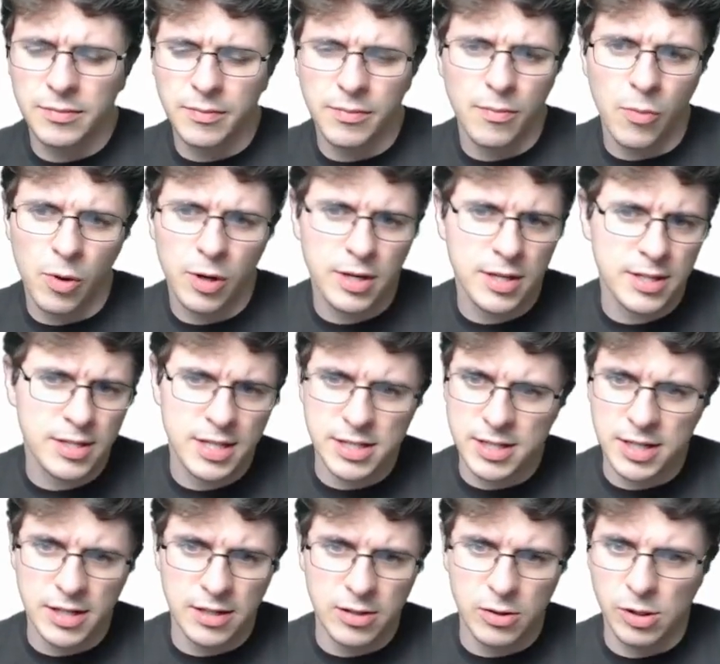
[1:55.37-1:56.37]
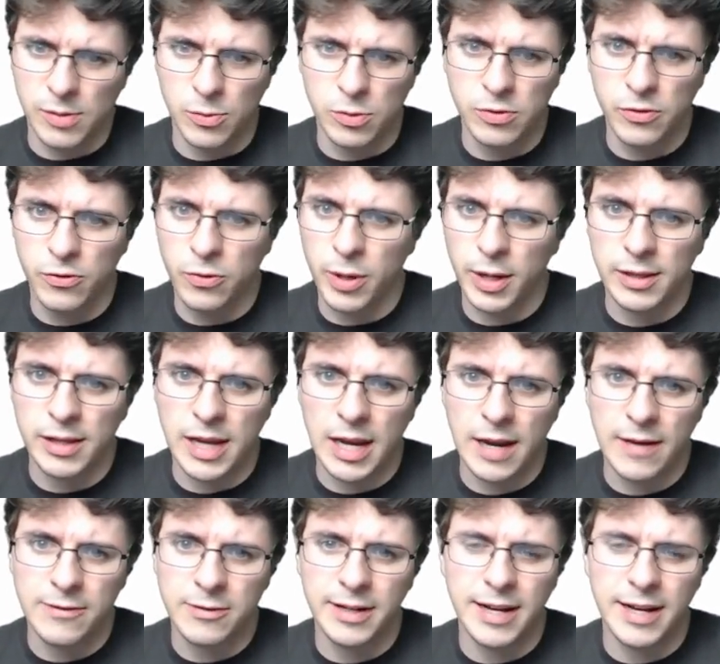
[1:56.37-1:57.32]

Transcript: more consistent. You can move quickly after